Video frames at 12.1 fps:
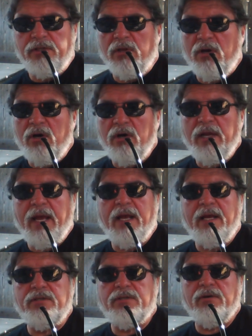As long
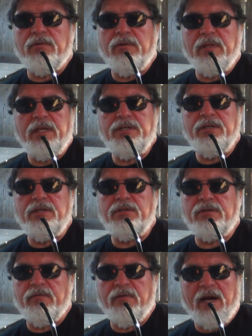as their religion
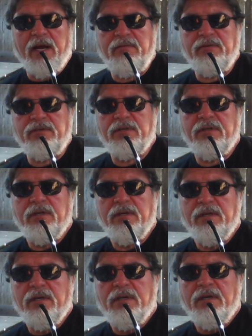survives,
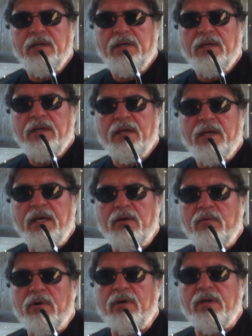it
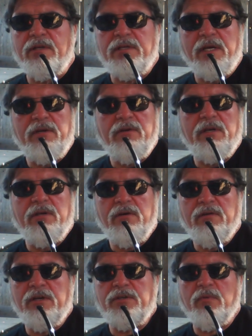will continue to do
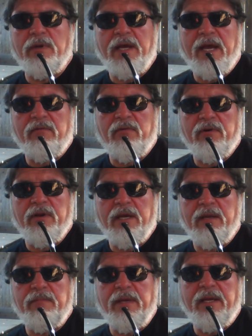this whenever
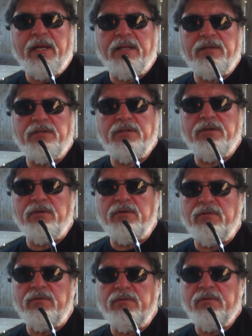it begins
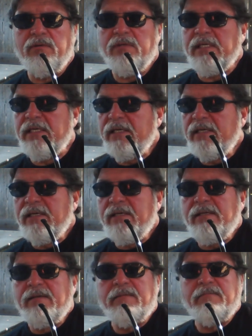to
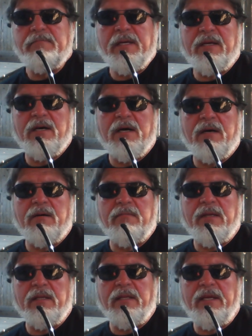
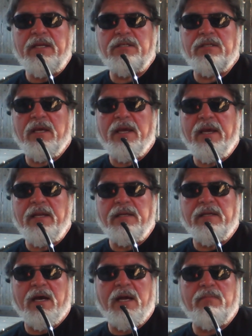become at least eight,
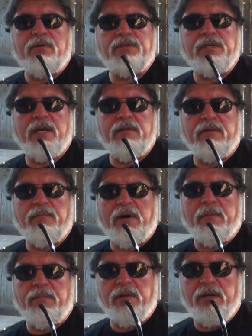nine percent of the
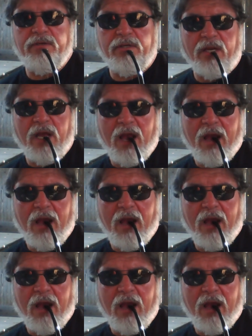population.